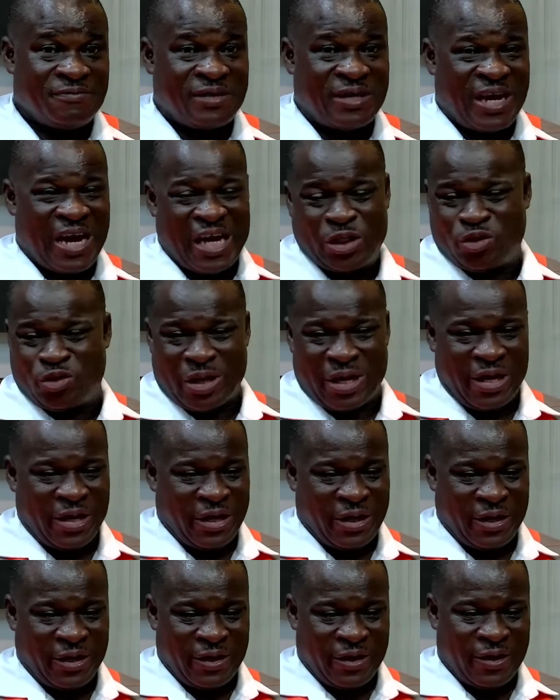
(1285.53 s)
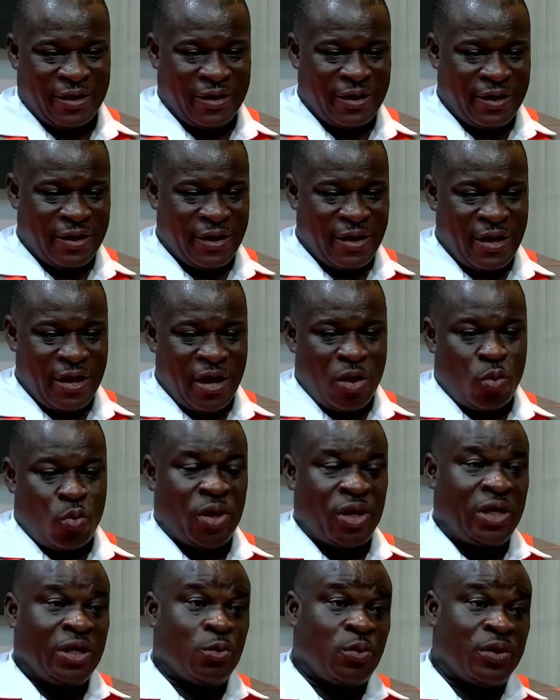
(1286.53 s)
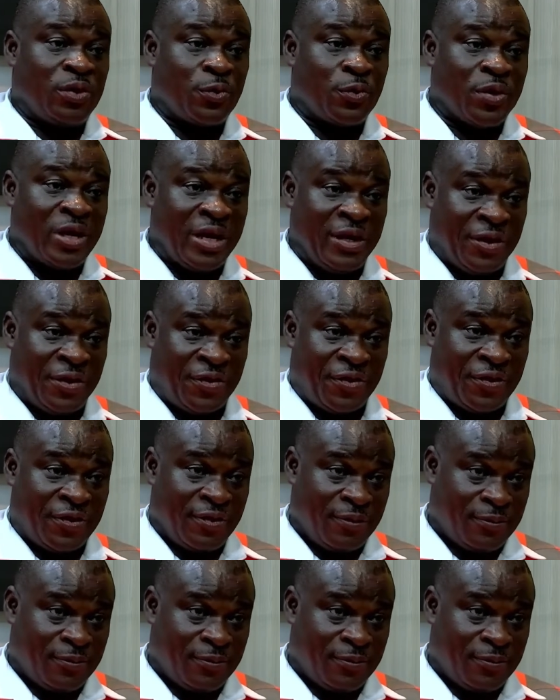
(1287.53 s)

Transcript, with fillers: actually, we deal with relief.